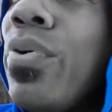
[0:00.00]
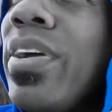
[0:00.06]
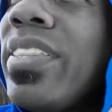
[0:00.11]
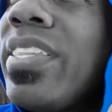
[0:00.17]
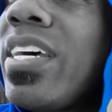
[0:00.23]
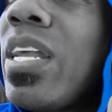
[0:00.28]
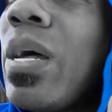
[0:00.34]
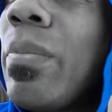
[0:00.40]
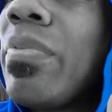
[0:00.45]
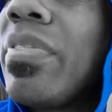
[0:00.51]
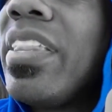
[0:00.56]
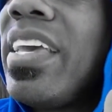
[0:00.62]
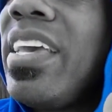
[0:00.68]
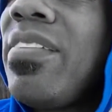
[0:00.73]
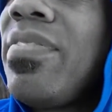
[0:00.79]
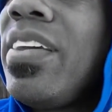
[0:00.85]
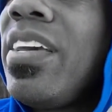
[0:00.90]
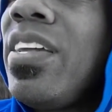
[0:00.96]
that I'm
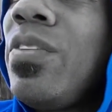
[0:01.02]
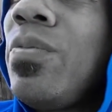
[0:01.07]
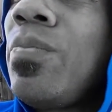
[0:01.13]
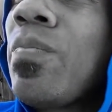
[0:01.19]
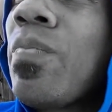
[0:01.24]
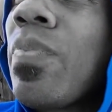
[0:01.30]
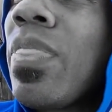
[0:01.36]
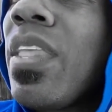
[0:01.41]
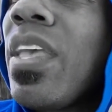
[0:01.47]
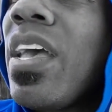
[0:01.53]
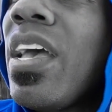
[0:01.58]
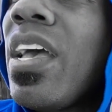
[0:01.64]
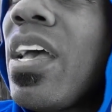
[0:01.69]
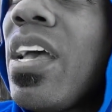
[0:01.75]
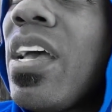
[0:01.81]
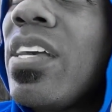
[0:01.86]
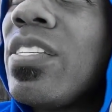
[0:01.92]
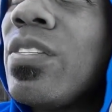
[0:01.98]
leaving
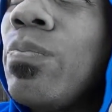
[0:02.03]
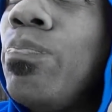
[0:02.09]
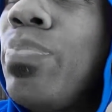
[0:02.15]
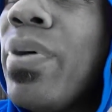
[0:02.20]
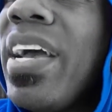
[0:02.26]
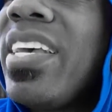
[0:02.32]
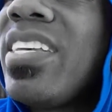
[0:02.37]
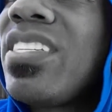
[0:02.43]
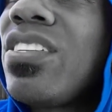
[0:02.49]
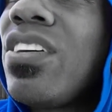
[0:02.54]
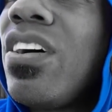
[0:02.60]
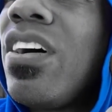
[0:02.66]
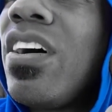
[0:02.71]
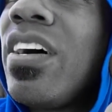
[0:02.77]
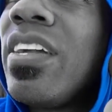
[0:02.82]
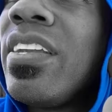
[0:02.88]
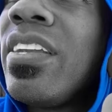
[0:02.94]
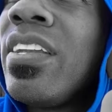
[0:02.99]
is based
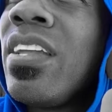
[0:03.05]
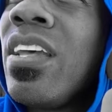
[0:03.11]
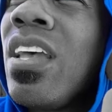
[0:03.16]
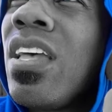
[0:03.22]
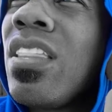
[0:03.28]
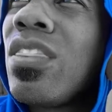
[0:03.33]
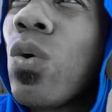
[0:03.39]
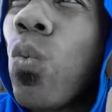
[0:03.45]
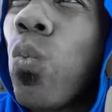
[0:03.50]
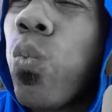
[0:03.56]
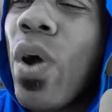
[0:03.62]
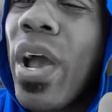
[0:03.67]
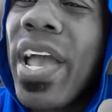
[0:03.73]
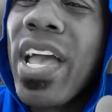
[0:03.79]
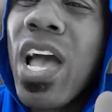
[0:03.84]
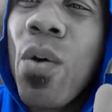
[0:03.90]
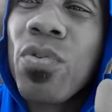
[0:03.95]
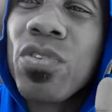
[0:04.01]
on the
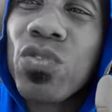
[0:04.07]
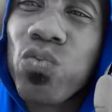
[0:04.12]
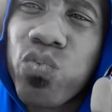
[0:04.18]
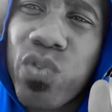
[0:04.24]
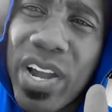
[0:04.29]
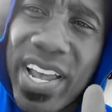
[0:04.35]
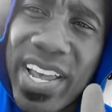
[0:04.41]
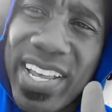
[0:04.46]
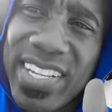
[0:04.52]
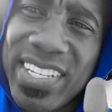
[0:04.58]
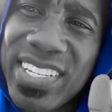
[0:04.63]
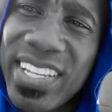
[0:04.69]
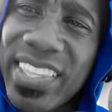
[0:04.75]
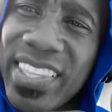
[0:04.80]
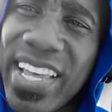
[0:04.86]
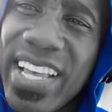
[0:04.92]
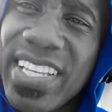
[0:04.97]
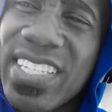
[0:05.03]
way I was raised, the
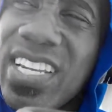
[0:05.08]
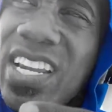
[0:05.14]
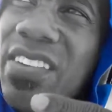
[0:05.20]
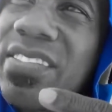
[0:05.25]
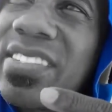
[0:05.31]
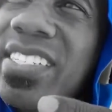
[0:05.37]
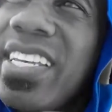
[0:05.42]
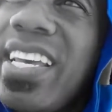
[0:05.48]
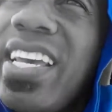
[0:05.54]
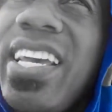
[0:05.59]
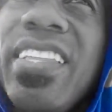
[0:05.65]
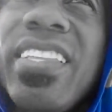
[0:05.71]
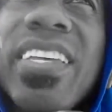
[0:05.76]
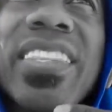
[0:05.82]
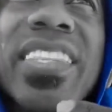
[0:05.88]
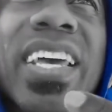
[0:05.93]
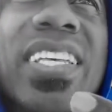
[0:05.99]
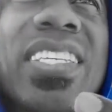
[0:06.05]
things that I've seen, the
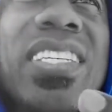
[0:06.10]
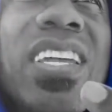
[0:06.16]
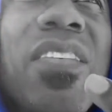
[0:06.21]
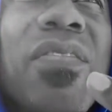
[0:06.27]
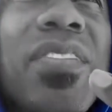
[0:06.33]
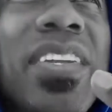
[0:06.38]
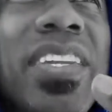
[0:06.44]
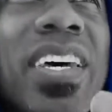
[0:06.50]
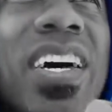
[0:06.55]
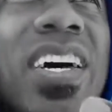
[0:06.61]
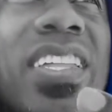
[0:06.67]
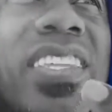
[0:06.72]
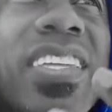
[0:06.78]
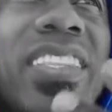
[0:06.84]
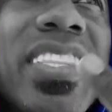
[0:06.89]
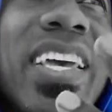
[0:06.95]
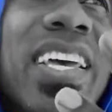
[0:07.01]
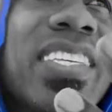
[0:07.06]
things that I've done, the
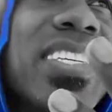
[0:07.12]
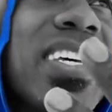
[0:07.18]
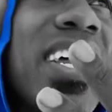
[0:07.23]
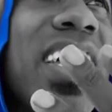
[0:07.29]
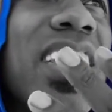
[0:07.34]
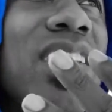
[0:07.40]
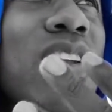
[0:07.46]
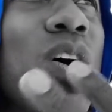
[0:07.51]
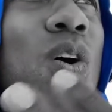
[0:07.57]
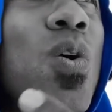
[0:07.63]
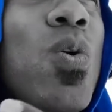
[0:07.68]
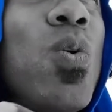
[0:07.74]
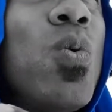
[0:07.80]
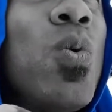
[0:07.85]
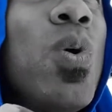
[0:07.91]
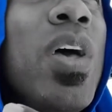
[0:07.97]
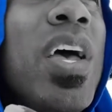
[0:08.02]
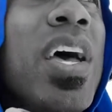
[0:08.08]
things that I
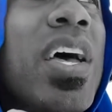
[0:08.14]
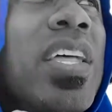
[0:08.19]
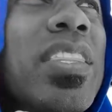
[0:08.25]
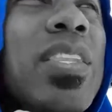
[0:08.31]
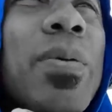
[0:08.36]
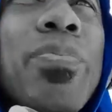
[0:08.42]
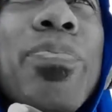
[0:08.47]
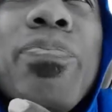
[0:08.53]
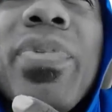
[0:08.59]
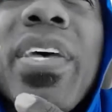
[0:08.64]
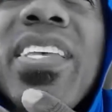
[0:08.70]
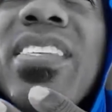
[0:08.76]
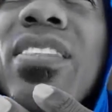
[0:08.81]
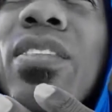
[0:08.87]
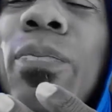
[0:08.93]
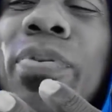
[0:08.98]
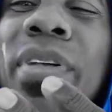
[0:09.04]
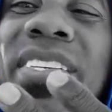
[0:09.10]
know, the
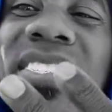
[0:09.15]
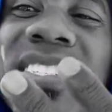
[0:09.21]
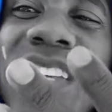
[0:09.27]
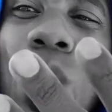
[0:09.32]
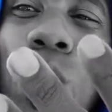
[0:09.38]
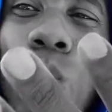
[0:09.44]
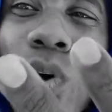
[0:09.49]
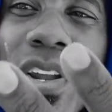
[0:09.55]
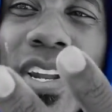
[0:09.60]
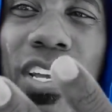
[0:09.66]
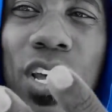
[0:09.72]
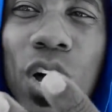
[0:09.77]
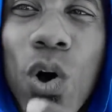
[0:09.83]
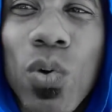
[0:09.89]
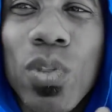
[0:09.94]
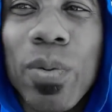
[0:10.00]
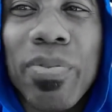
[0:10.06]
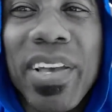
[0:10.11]
places I want to
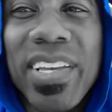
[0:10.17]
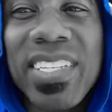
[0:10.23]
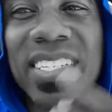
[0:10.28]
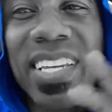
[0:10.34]
go, the places I